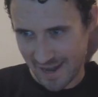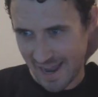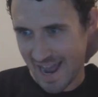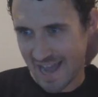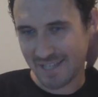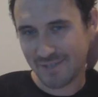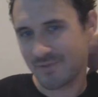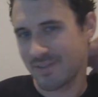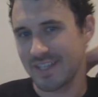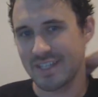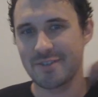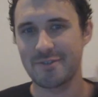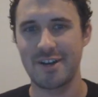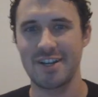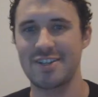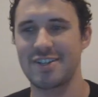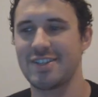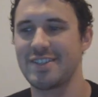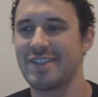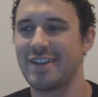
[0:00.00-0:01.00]
I asked for these
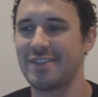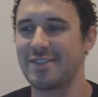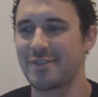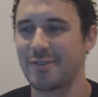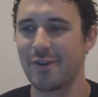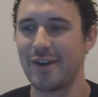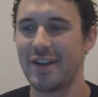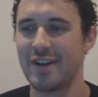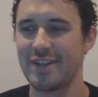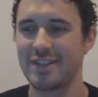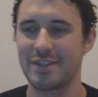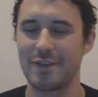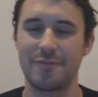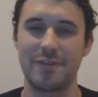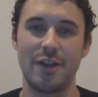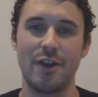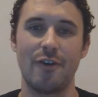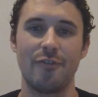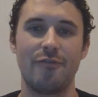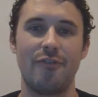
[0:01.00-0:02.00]
questions on Twitter, so if
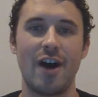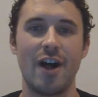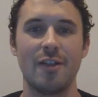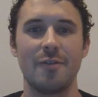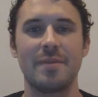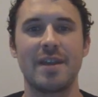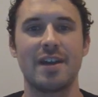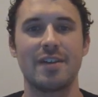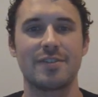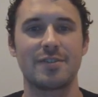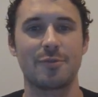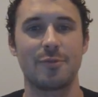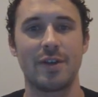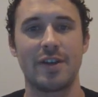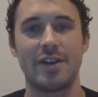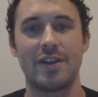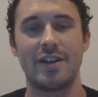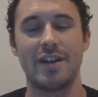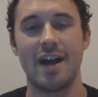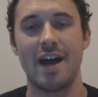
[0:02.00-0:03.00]
you don't follow me on
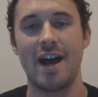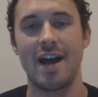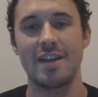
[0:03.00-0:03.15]
Twitter,